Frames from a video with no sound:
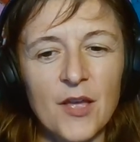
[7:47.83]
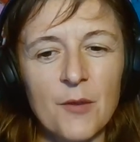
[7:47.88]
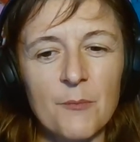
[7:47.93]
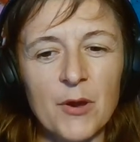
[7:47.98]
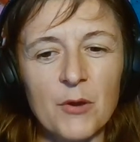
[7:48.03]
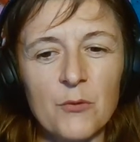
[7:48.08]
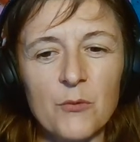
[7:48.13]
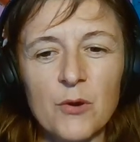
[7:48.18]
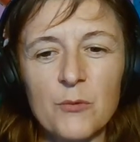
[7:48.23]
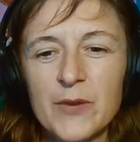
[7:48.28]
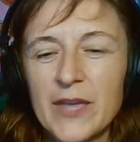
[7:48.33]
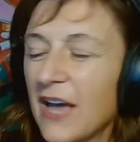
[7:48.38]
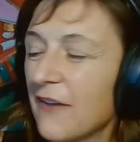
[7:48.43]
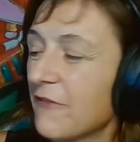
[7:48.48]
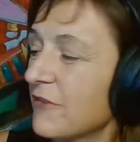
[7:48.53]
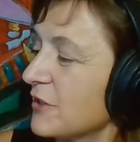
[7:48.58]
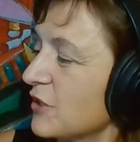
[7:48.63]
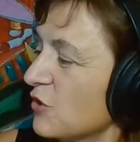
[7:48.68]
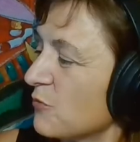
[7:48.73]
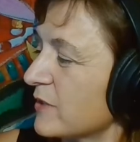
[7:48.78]
But what we have
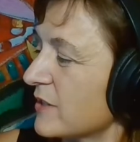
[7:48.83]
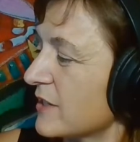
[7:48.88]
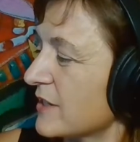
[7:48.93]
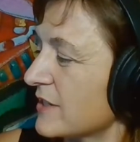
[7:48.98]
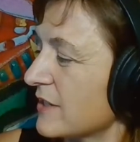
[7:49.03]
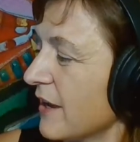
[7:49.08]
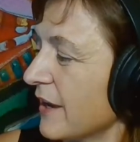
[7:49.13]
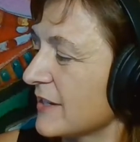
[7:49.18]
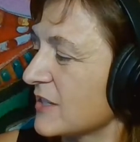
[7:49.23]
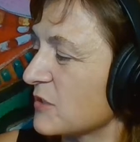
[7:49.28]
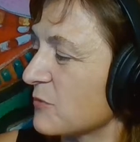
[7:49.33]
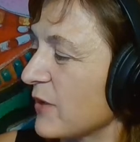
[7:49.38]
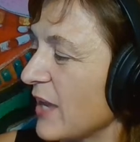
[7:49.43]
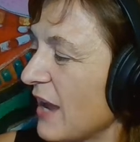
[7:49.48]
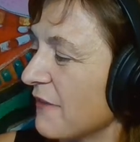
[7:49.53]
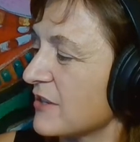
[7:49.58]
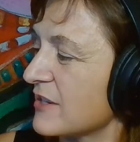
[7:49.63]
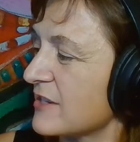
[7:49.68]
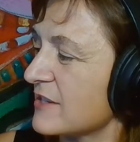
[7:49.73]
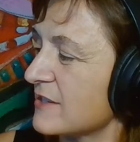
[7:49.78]
in human design is we
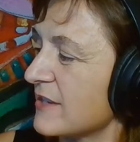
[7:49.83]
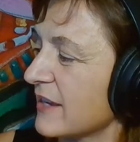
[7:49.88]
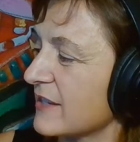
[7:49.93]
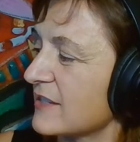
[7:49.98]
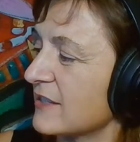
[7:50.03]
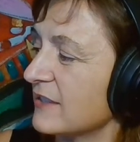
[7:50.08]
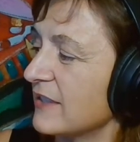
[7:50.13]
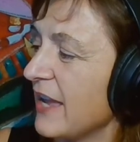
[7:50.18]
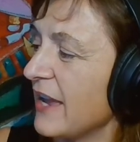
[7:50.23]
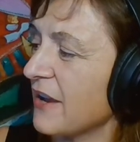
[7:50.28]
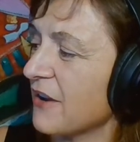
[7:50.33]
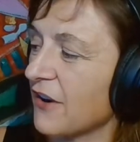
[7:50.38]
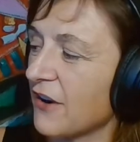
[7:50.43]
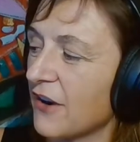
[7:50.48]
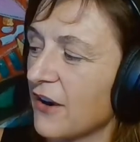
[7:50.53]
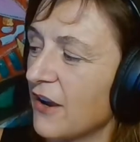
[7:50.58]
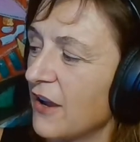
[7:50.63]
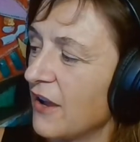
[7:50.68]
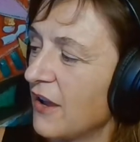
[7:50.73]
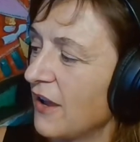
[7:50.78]
have this next
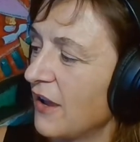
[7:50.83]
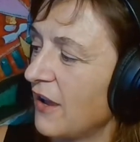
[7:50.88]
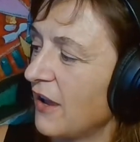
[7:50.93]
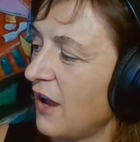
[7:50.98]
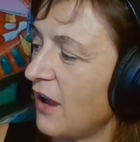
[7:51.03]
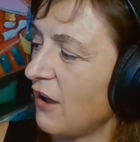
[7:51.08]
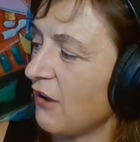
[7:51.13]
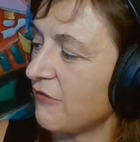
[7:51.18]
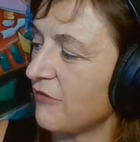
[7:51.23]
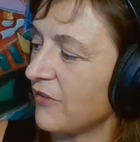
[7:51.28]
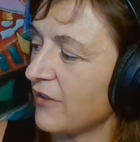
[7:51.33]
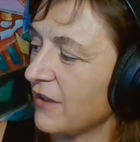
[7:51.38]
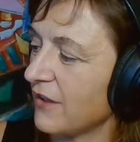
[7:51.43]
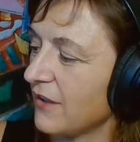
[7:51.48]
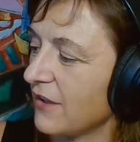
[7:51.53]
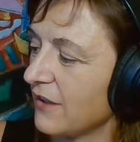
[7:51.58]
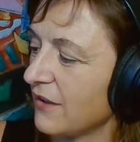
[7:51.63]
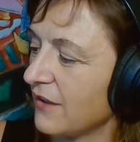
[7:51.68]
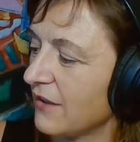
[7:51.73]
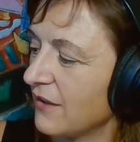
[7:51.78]
layer of
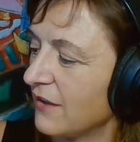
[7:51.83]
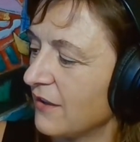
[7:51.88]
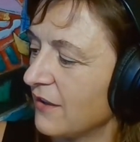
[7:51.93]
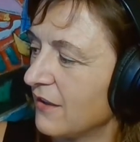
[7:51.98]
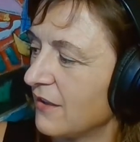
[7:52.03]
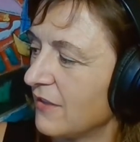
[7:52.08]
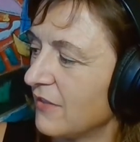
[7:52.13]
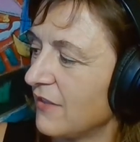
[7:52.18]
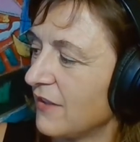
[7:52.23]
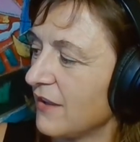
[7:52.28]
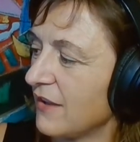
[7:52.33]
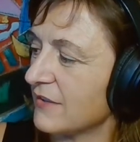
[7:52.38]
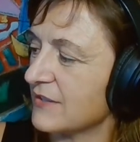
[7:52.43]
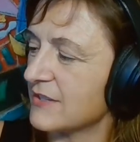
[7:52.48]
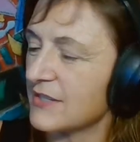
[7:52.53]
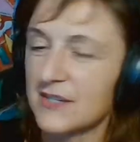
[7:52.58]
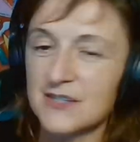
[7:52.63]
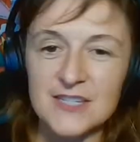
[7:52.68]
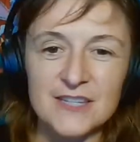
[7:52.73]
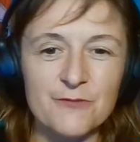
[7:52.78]
the
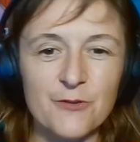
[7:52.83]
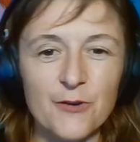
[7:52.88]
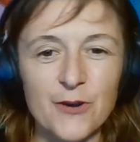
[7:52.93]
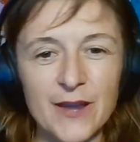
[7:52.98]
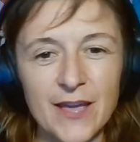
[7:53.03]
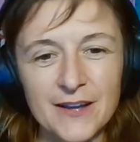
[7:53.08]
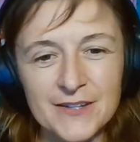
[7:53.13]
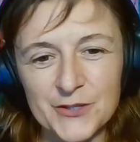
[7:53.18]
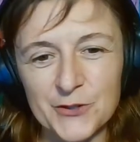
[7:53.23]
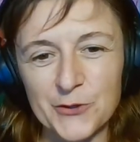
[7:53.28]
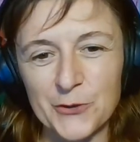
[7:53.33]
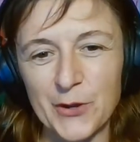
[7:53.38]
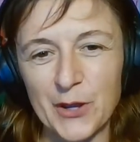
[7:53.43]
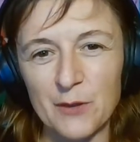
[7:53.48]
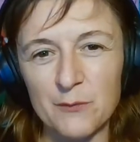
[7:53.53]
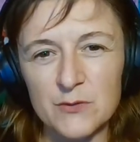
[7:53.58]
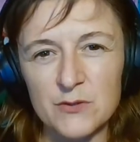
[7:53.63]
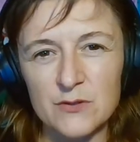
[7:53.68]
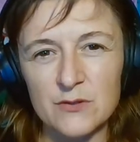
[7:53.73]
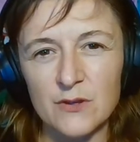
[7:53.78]
64
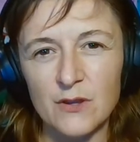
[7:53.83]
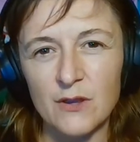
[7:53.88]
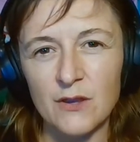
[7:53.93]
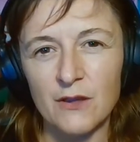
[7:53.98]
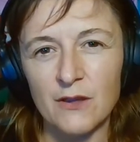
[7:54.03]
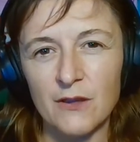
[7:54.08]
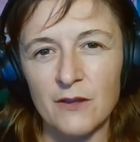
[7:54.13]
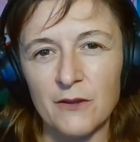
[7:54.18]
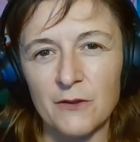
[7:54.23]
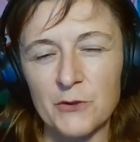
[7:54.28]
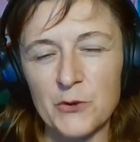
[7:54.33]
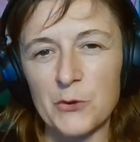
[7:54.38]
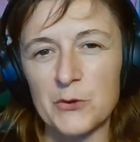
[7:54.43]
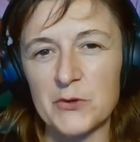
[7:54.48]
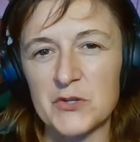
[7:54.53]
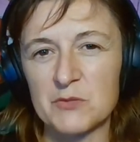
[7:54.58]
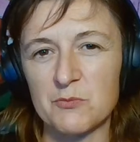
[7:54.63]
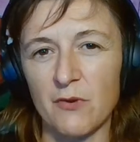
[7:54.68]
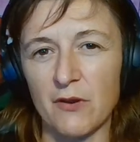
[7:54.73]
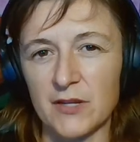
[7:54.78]
hexagrams
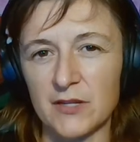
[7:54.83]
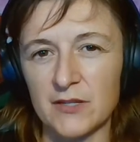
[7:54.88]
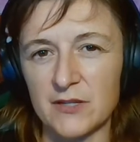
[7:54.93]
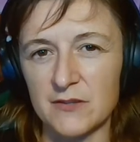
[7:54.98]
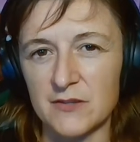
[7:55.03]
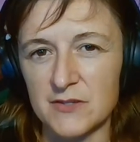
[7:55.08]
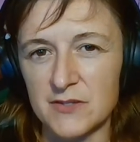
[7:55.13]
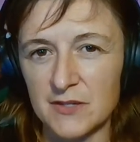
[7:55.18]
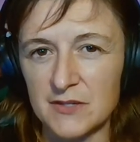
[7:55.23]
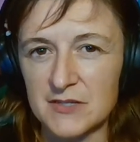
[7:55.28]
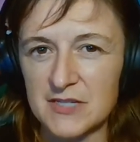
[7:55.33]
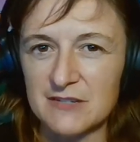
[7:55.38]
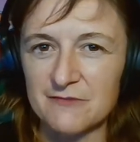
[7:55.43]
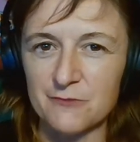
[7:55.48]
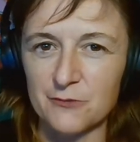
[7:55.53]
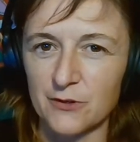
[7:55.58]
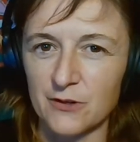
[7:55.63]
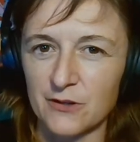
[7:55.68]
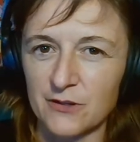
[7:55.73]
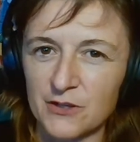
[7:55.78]
corresponding to the
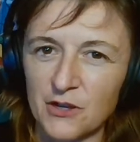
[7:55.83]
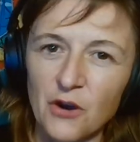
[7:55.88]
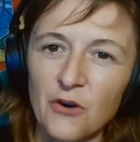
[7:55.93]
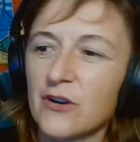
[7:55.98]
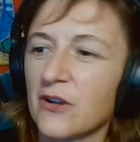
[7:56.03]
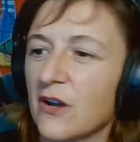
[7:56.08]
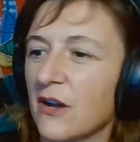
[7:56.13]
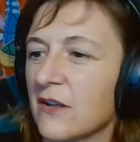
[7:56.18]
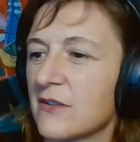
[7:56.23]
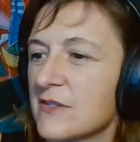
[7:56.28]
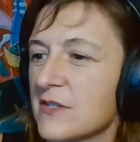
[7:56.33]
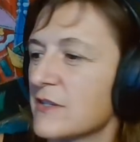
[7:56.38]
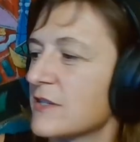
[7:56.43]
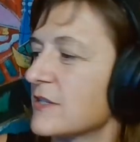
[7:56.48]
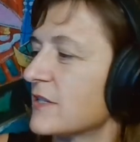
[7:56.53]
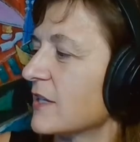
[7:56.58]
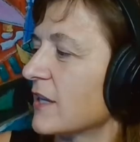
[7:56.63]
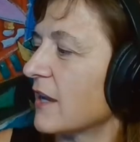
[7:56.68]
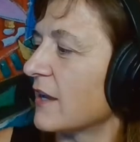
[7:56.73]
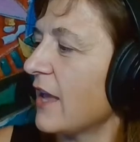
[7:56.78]
64 codons in the
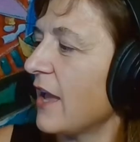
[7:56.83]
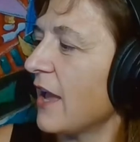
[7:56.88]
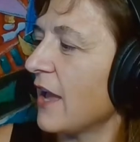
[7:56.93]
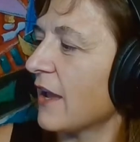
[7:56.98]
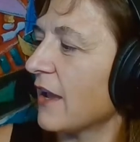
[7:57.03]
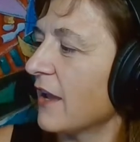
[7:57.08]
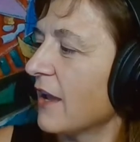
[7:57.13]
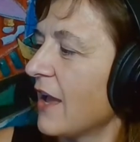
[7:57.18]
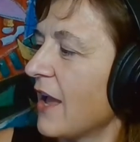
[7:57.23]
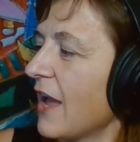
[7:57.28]
DNA.